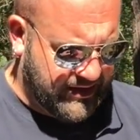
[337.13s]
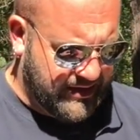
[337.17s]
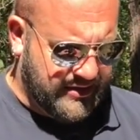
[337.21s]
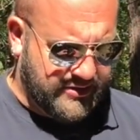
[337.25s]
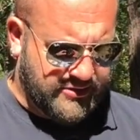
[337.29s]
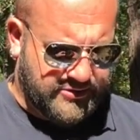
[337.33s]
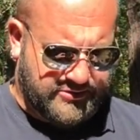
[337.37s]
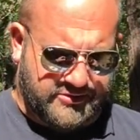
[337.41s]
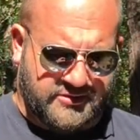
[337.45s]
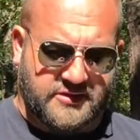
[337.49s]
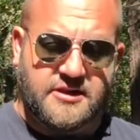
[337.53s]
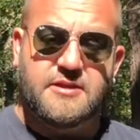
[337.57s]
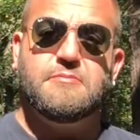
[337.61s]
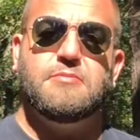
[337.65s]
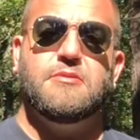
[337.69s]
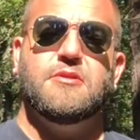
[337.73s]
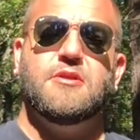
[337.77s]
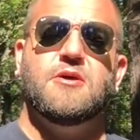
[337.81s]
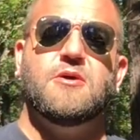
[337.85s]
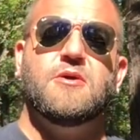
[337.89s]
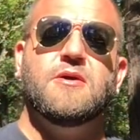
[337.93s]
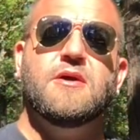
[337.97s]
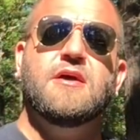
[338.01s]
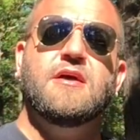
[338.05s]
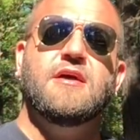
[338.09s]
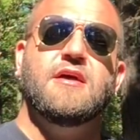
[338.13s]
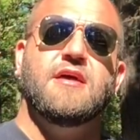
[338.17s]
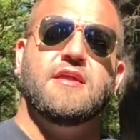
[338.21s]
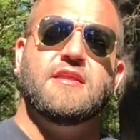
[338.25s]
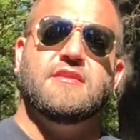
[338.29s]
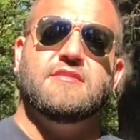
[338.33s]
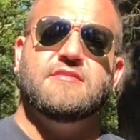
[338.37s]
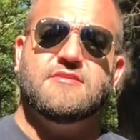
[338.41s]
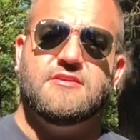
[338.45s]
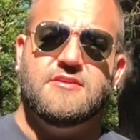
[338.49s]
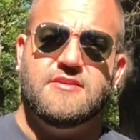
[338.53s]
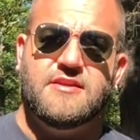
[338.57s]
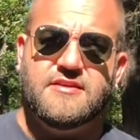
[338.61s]
There's a link below, and
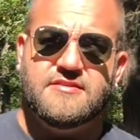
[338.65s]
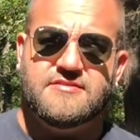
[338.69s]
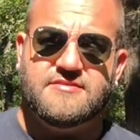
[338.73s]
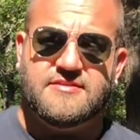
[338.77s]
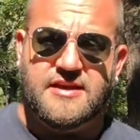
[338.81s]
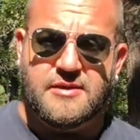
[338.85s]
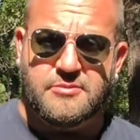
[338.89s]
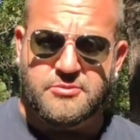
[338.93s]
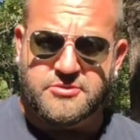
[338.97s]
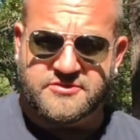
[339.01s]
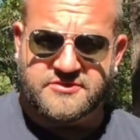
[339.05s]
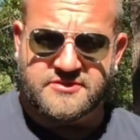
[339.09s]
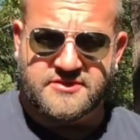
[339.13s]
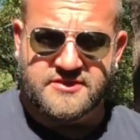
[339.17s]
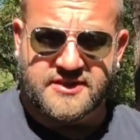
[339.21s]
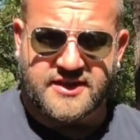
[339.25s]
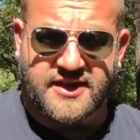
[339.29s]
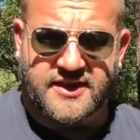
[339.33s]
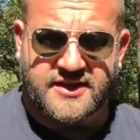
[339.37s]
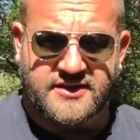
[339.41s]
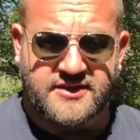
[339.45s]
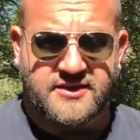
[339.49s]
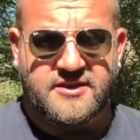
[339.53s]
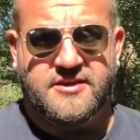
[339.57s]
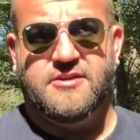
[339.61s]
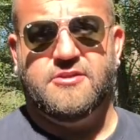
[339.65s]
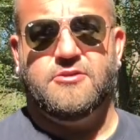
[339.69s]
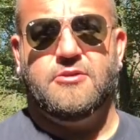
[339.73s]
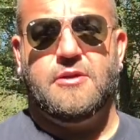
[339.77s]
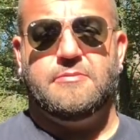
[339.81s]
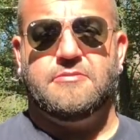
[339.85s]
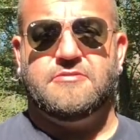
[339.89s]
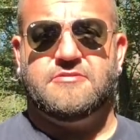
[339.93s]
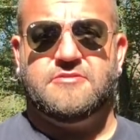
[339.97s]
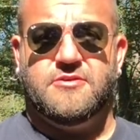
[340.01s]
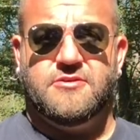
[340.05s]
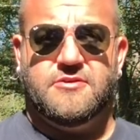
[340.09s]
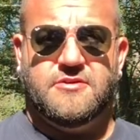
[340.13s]
until next time, we'll see you again on another
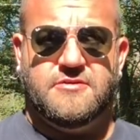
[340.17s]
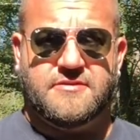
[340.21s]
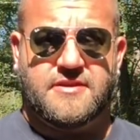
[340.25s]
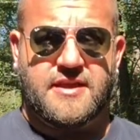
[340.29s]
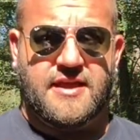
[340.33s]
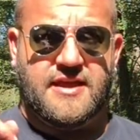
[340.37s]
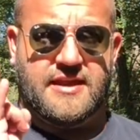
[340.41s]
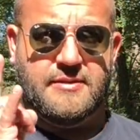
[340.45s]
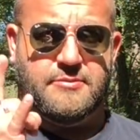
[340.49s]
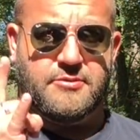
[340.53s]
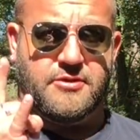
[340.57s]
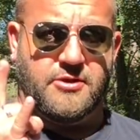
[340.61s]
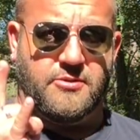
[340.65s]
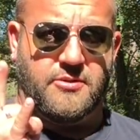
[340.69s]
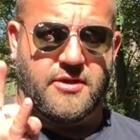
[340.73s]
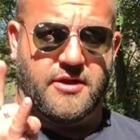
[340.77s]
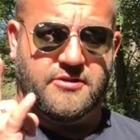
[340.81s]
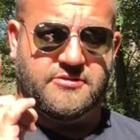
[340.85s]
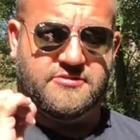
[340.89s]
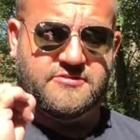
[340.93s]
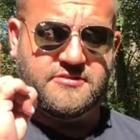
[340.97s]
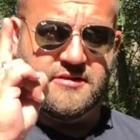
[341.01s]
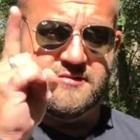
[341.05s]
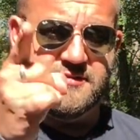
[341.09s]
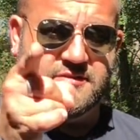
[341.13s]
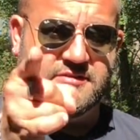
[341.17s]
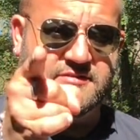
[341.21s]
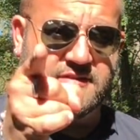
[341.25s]
episode of K8MRD Radio Stuff.